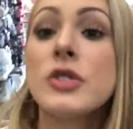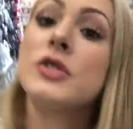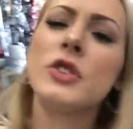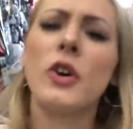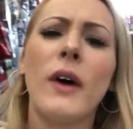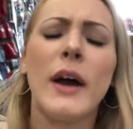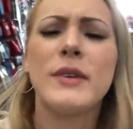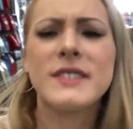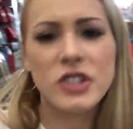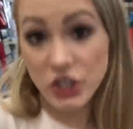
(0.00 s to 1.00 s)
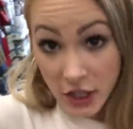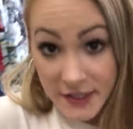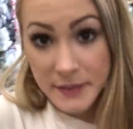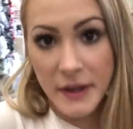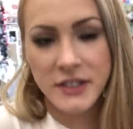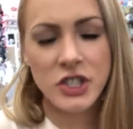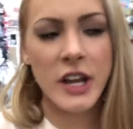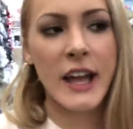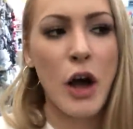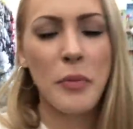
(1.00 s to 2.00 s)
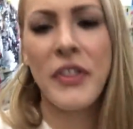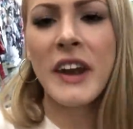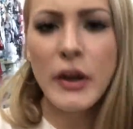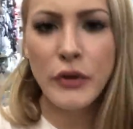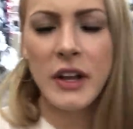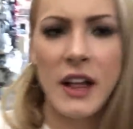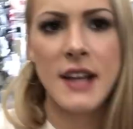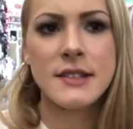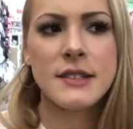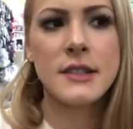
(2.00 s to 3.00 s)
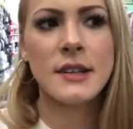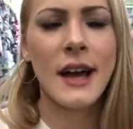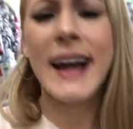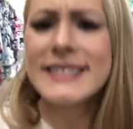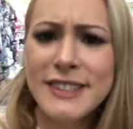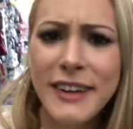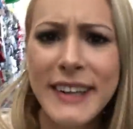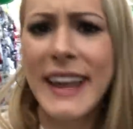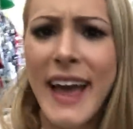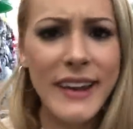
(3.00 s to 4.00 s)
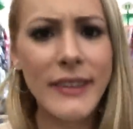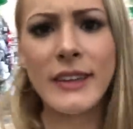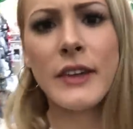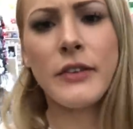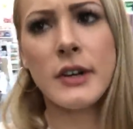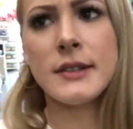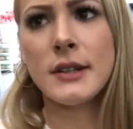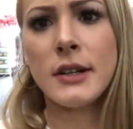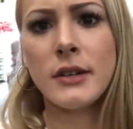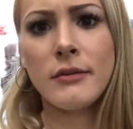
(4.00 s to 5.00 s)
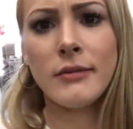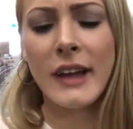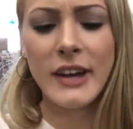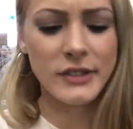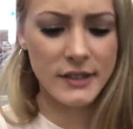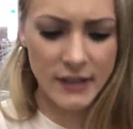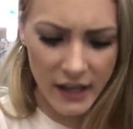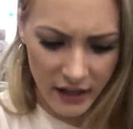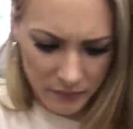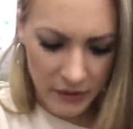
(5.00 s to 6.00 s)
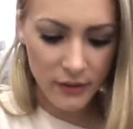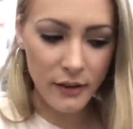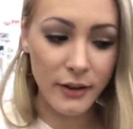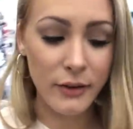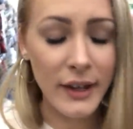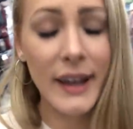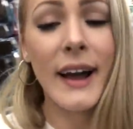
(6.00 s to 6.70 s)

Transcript: So I was just about to check out, but then I realized I did not get anything for dessert, and that just can't be a thing, okay?